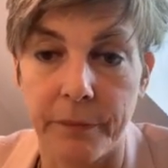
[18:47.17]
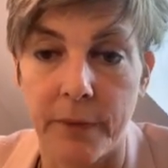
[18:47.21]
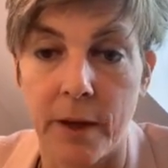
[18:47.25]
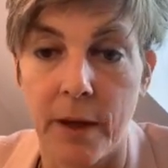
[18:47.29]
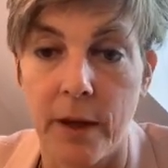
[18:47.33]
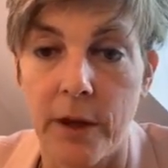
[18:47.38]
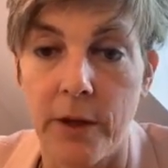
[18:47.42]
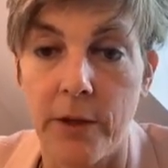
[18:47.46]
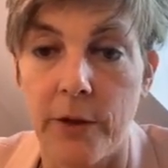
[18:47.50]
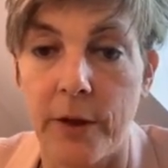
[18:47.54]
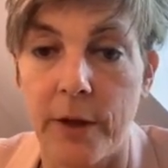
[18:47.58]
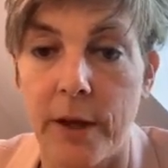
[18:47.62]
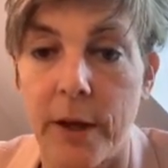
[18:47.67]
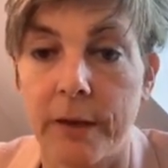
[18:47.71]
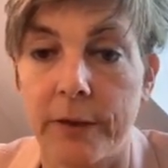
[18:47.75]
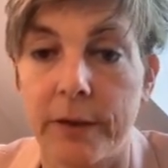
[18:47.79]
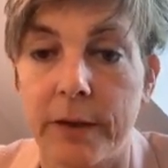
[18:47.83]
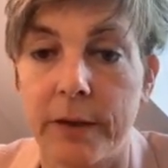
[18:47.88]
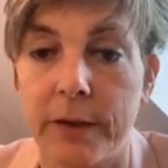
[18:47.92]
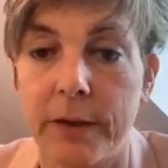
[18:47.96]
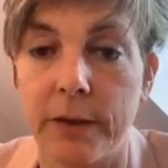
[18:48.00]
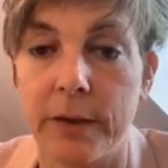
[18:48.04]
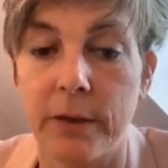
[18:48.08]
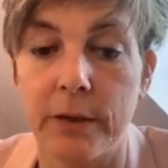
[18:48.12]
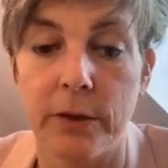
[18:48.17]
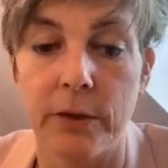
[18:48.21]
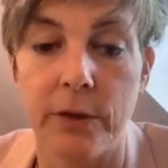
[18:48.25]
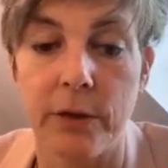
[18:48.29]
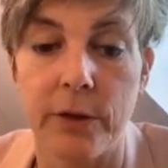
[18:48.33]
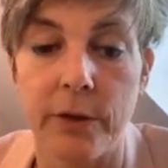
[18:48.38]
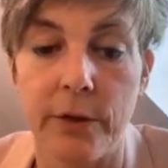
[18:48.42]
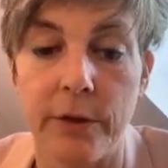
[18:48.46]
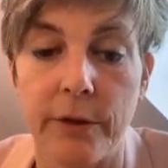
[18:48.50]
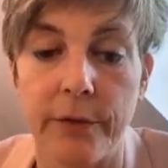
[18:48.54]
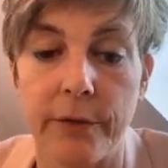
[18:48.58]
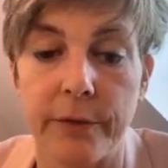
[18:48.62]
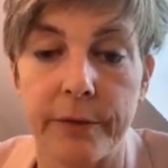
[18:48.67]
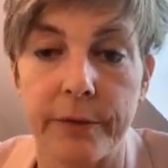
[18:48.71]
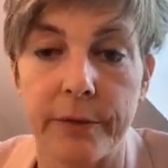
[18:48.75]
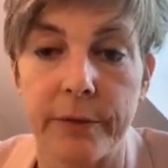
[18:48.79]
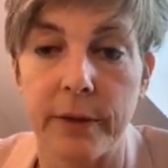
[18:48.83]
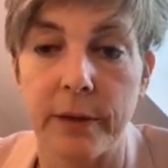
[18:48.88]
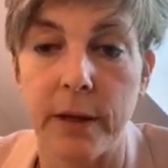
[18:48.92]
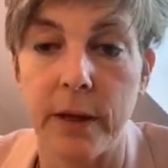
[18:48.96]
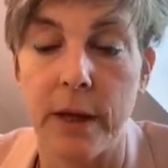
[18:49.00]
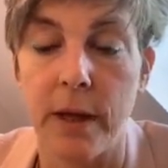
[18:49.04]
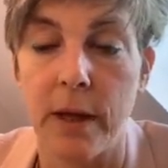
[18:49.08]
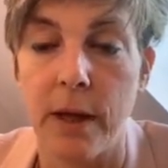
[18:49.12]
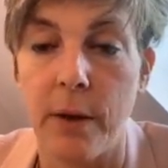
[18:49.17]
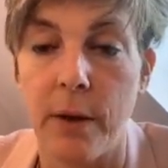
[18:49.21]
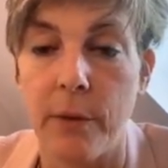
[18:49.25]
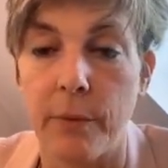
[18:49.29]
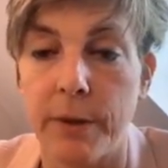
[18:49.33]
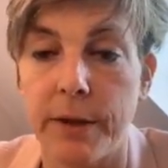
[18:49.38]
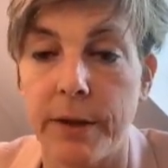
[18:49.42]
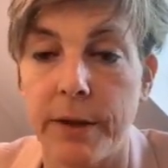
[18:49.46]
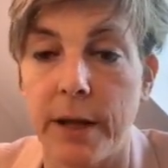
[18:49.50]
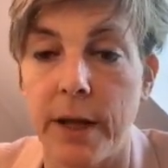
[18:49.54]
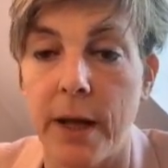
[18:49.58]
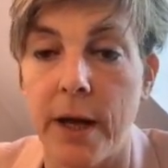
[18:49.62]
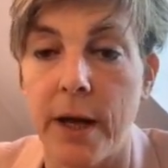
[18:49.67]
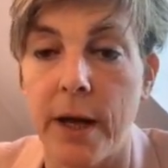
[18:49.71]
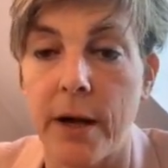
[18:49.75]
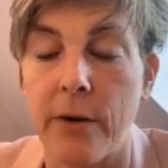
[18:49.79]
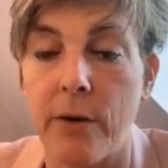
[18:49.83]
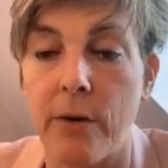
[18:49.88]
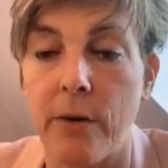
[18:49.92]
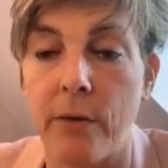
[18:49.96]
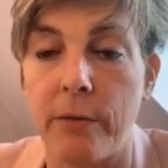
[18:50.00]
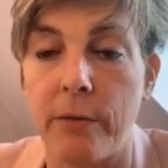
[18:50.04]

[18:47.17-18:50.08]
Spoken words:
You can see the nerve with the arrow